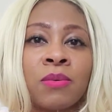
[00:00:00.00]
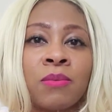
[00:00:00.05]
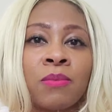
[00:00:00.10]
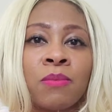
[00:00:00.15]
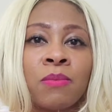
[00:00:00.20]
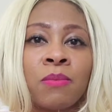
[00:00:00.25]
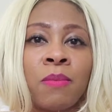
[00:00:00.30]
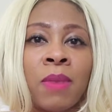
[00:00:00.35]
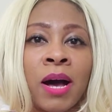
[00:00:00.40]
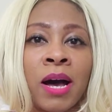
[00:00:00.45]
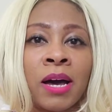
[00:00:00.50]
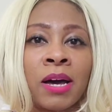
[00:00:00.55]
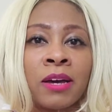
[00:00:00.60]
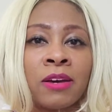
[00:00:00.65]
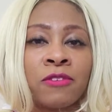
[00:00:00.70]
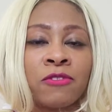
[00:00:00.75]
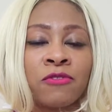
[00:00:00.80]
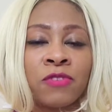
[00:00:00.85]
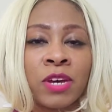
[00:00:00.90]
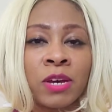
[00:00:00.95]

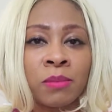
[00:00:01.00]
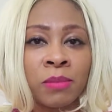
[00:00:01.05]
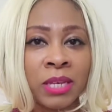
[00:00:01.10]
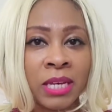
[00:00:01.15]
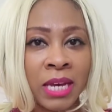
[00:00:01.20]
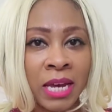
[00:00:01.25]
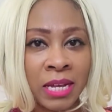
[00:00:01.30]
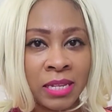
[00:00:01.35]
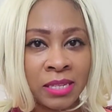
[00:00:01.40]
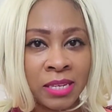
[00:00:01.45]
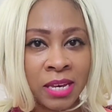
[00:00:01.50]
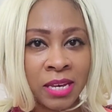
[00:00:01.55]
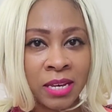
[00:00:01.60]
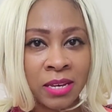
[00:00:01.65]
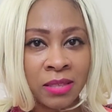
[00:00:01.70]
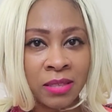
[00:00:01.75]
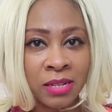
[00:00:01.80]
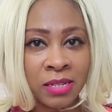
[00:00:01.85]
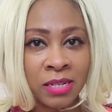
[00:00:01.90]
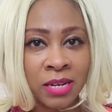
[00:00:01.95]
my family had
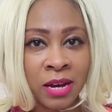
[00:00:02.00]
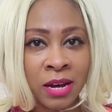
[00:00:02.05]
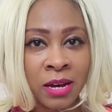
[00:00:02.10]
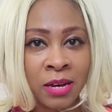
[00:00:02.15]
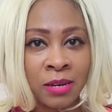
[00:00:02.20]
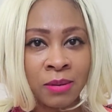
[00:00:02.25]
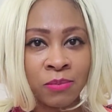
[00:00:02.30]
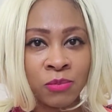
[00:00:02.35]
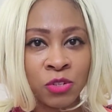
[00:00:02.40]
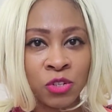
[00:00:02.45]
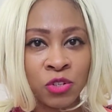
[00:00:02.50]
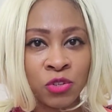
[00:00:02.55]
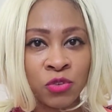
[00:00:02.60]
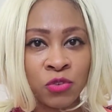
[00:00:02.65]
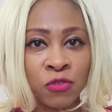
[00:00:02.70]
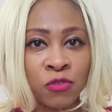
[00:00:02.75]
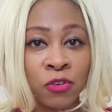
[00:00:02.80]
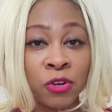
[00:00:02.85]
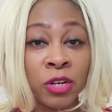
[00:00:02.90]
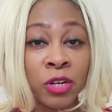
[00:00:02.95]
taken the time
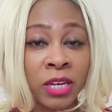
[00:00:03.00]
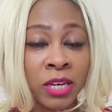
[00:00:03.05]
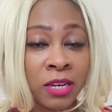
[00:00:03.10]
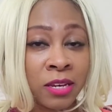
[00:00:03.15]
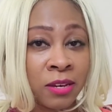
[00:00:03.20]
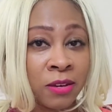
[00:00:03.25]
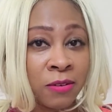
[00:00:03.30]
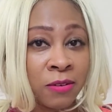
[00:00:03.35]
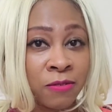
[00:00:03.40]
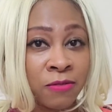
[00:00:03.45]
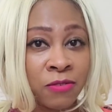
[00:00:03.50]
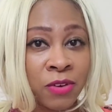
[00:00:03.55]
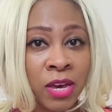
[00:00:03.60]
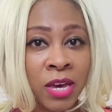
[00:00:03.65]
to forgive